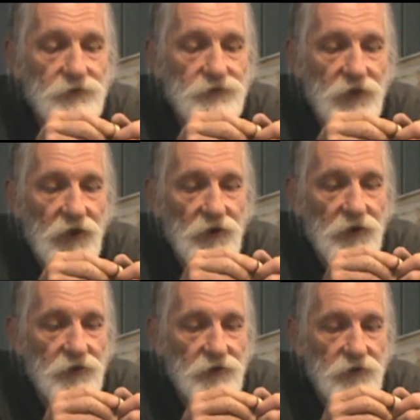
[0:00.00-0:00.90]
It's kind of
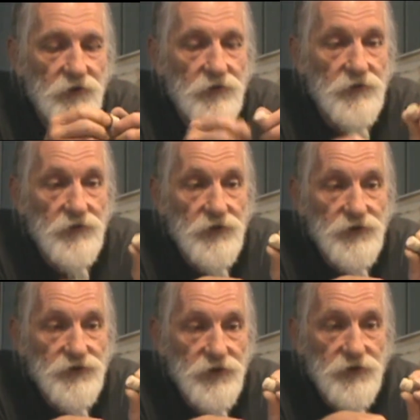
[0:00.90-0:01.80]
like,
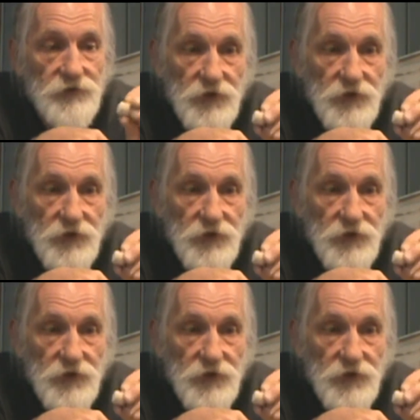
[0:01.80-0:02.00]
see,